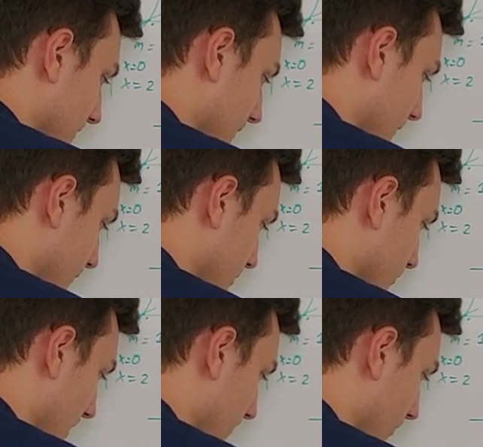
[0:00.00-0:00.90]
If we
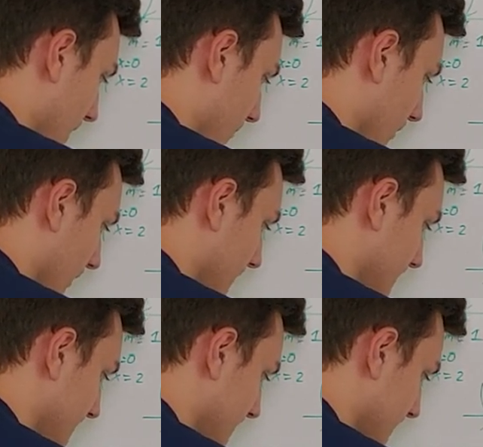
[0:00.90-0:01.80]
draw a parabola
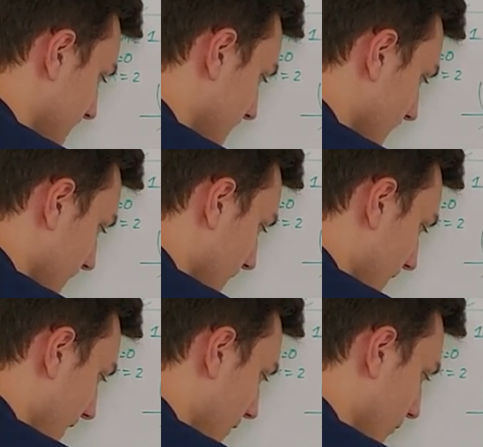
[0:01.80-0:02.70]

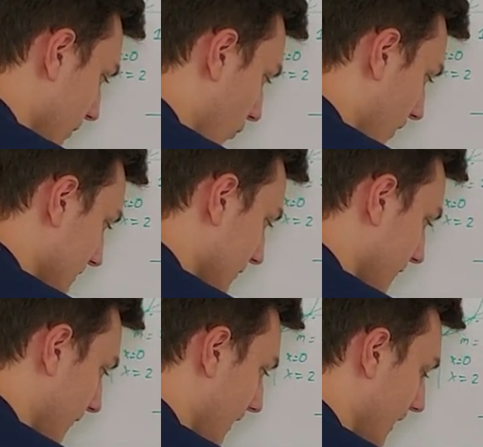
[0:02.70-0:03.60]
and we want to
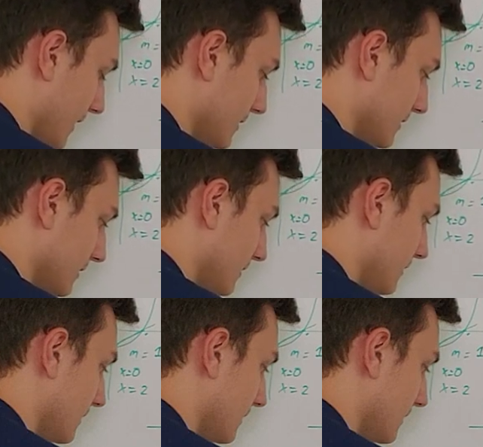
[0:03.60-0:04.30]
find